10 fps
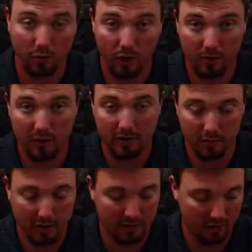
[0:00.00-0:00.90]
quite a bit
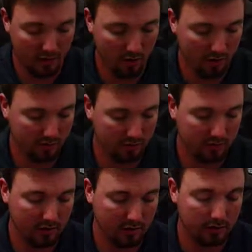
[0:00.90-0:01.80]
of money
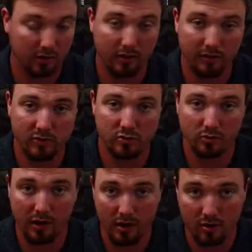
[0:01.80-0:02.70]
on the
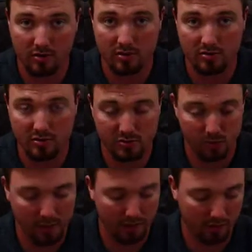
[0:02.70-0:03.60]
individual characters
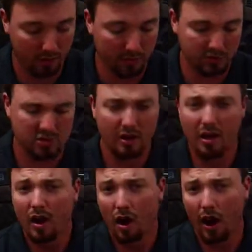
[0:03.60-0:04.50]
as well, which
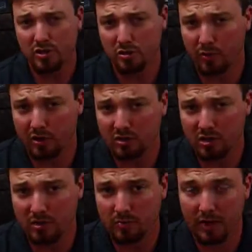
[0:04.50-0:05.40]
are actually pretty
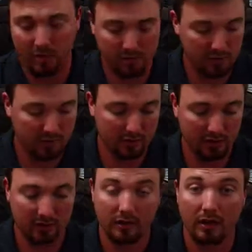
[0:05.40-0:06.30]
cheap now,
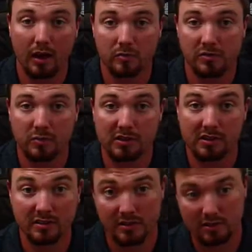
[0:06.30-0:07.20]
being that the game's
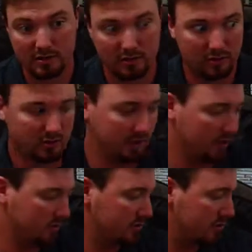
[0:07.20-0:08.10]
been discontinued
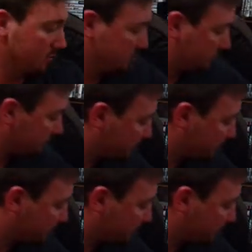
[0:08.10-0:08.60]
now. So,